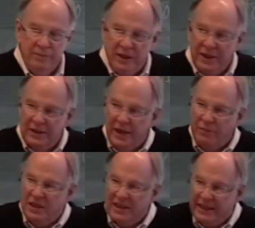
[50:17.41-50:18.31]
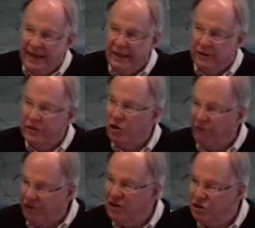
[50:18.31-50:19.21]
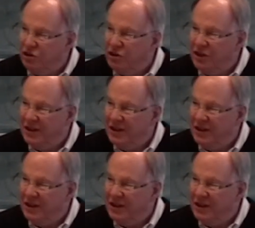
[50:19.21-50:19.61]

except the scalars are functions.